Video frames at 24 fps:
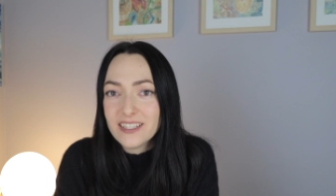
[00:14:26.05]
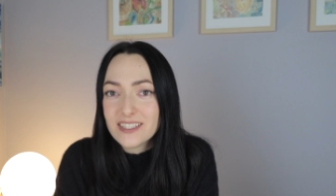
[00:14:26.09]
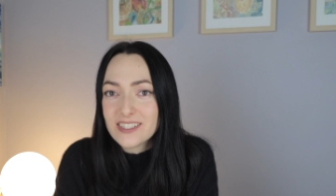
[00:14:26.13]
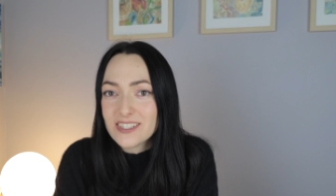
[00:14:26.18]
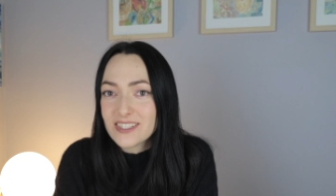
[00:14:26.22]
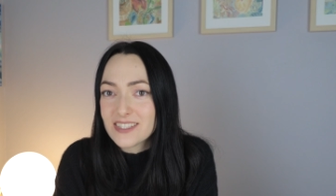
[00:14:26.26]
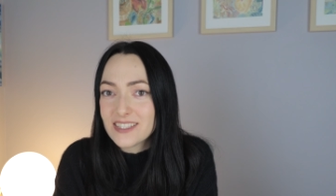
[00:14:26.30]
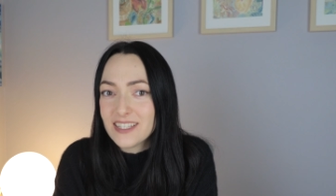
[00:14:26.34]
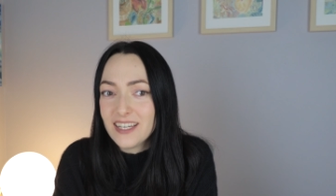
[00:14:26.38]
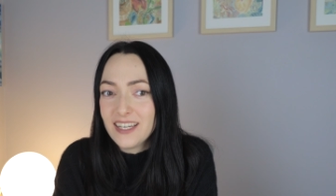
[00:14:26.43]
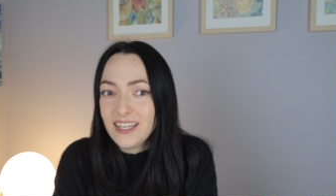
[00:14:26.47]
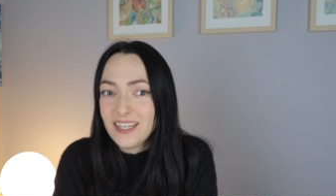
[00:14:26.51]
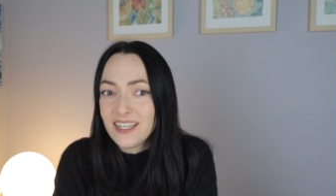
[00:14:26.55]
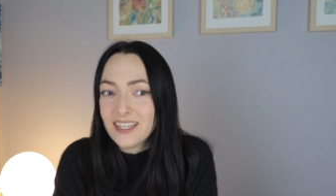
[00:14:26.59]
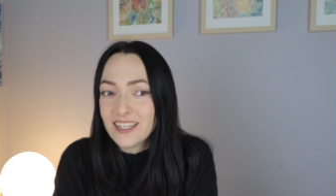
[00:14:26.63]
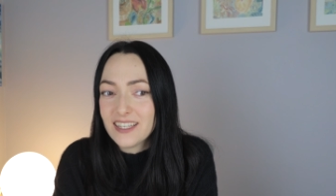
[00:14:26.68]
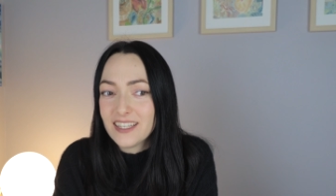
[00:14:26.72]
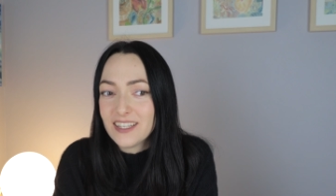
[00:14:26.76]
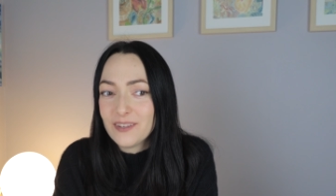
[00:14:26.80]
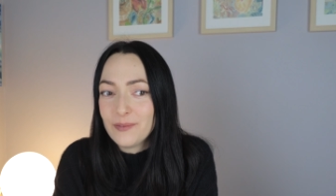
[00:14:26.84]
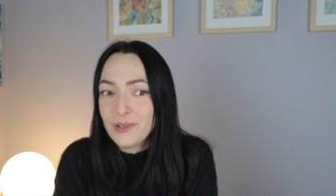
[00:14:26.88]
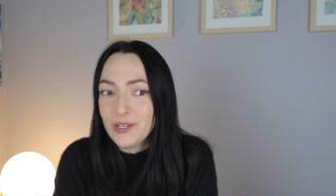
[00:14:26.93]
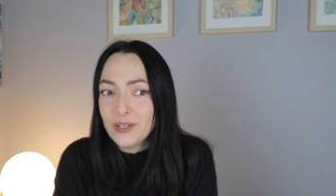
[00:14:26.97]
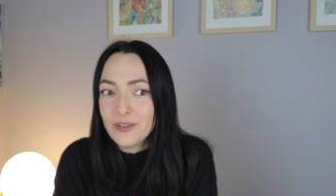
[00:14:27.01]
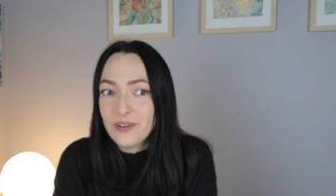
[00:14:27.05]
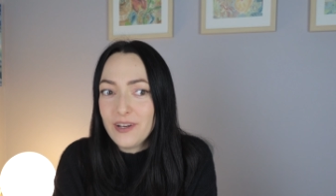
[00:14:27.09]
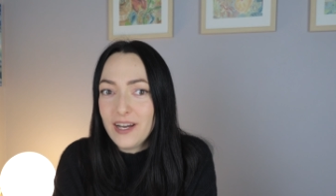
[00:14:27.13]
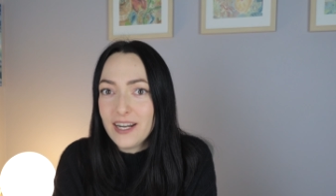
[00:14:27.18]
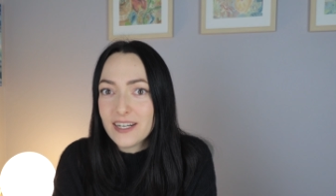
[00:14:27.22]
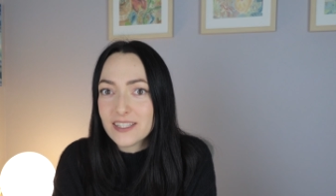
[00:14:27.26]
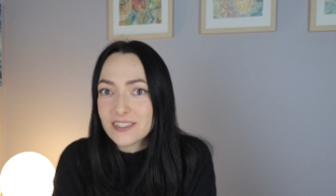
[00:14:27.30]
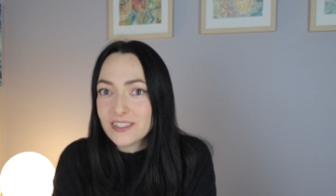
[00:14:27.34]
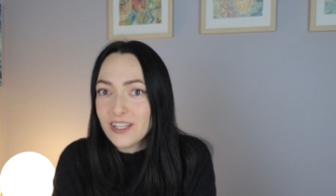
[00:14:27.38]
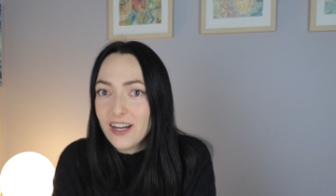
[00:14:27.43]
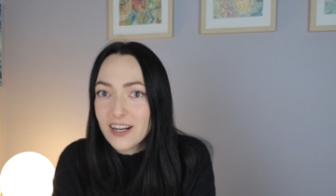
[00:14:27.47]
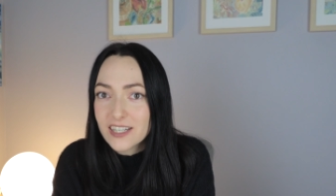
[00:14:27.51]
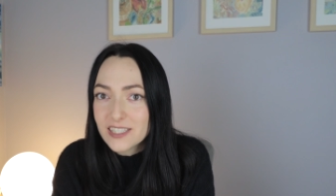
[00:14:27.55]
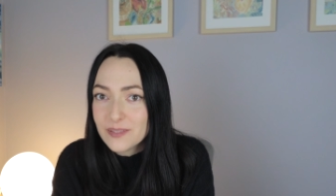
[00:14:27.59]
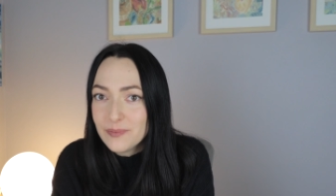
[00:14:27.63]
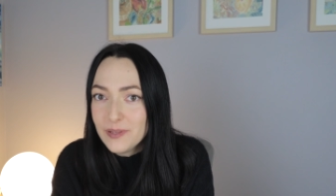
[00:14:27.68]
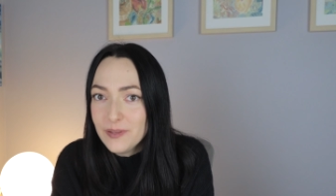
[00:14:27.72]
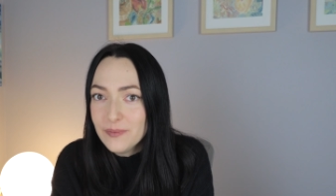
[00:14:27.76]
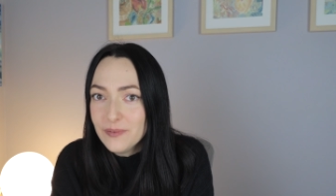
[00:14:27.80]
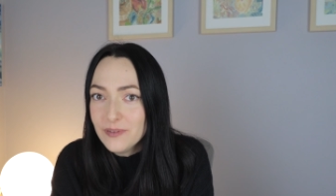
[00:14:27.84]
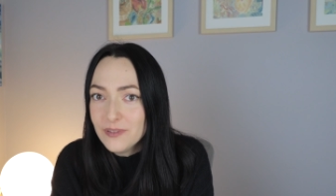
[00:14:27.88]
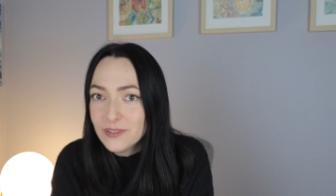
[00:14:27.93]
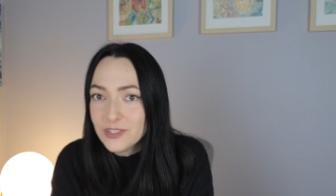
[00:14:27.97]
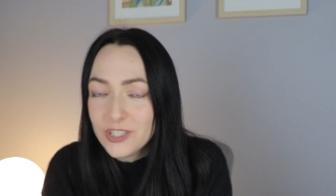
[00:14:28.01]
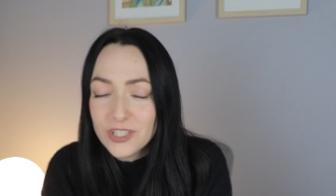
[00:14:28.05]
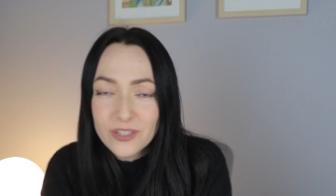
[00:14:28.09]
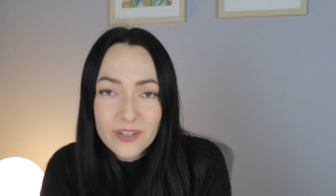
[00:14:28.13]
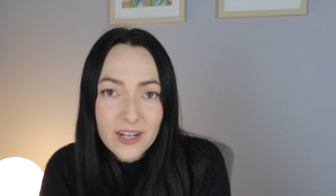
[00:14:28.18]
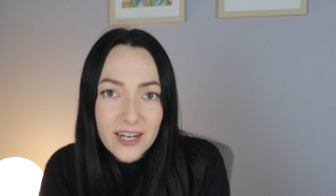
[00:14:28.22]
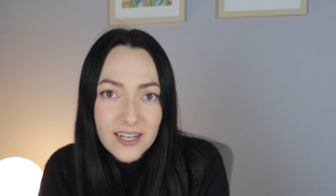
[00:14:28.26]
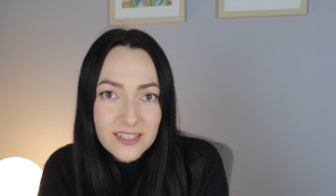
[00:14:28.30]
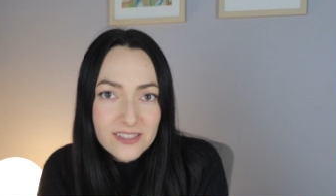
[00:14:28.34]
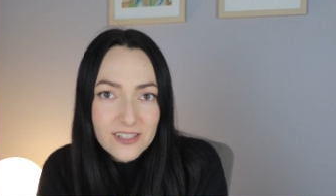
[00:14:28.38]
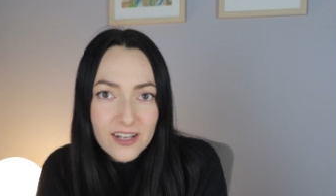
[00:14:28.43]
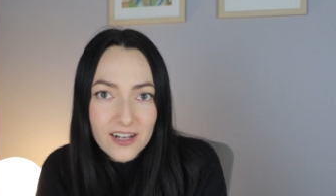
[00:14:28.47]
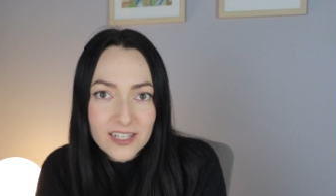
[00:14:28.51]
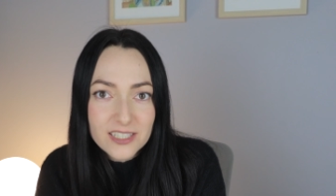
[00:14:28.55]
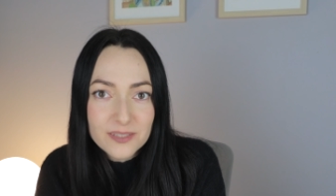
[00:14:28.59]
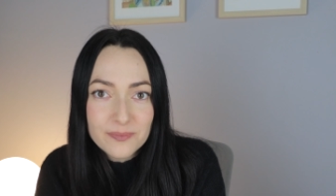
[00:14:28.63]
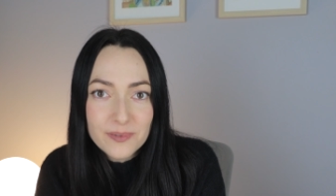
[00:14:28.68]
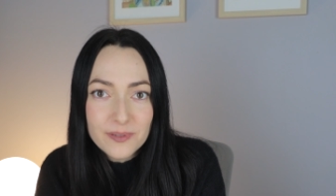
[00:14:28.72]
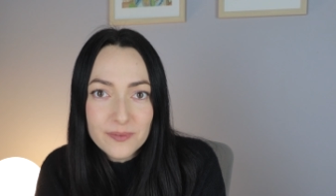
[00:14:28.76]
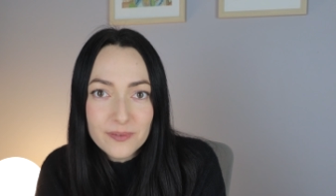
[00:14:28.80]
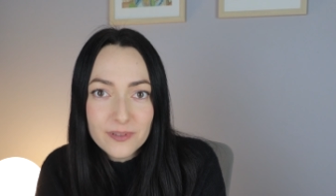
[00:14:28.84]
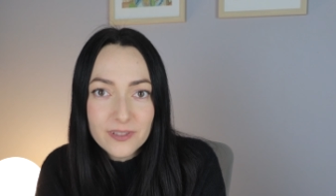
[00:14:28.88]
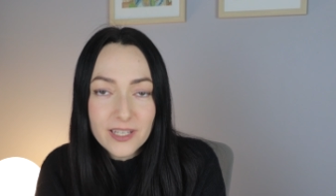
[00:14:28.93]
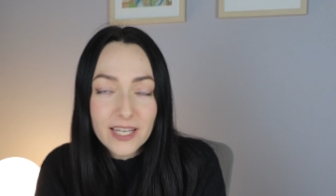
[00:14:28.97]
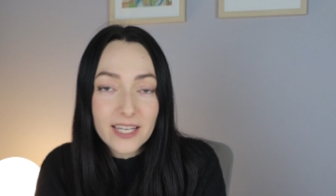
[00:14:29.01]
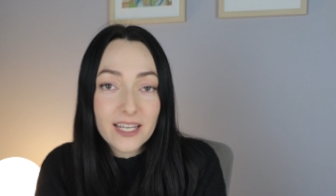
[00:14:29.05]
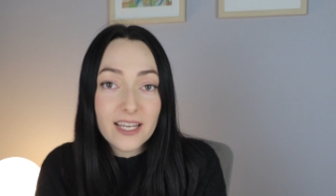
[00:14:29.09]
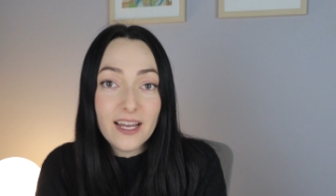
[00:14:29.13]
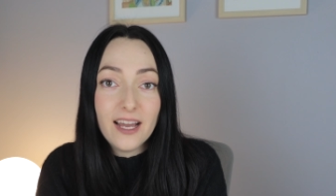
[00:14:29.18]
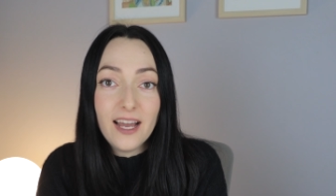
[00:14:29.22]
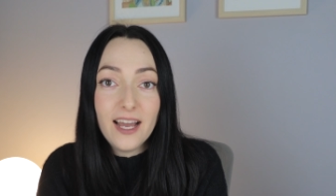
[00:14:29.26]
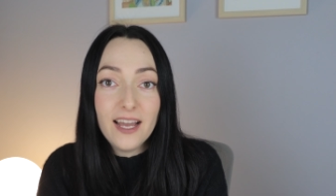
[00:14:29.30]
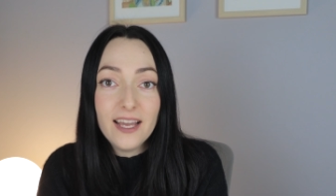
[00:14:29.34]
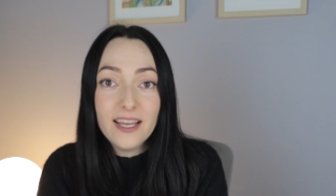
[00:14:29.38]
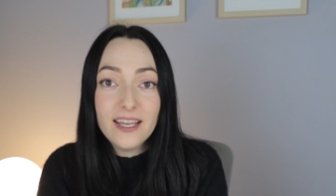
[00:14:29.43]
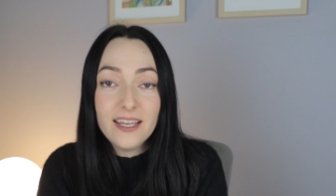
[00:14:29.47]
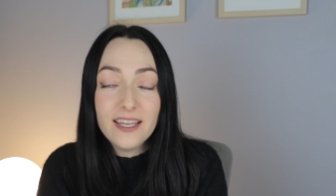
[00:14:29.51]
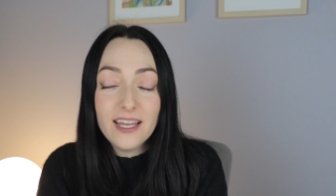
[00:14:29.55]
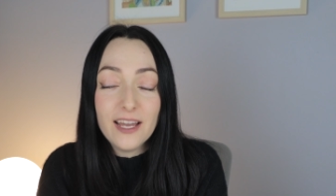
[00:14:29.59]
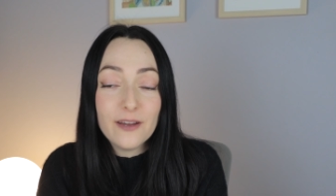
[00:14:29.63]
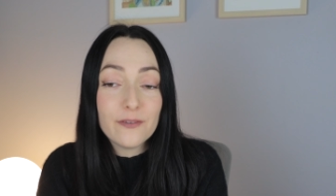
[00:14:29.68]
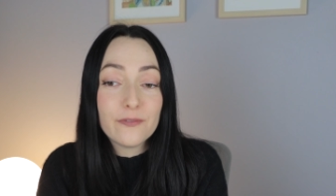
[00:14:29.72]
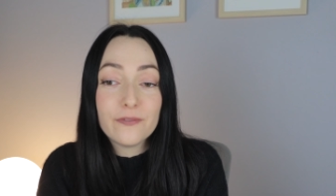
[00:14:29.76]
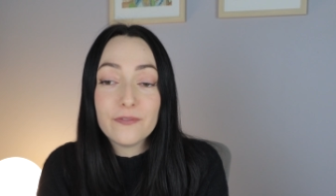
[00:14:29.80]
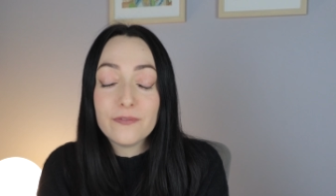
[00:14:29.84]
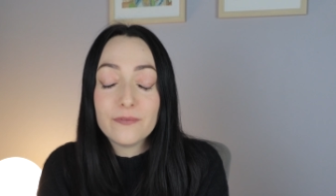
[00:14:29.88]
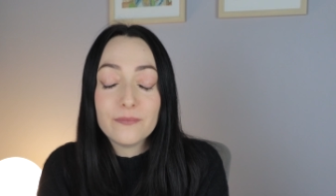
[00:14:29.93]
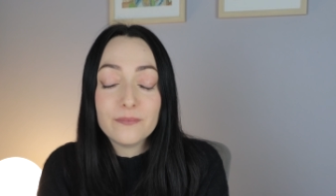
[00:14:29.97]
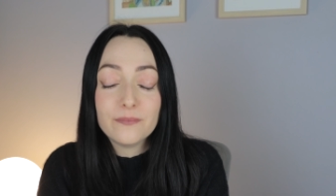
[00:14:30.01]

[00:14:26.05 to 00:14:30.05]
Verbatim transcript: It's just like we don't know how to talk to people. Do you know how to talk to people? Like I have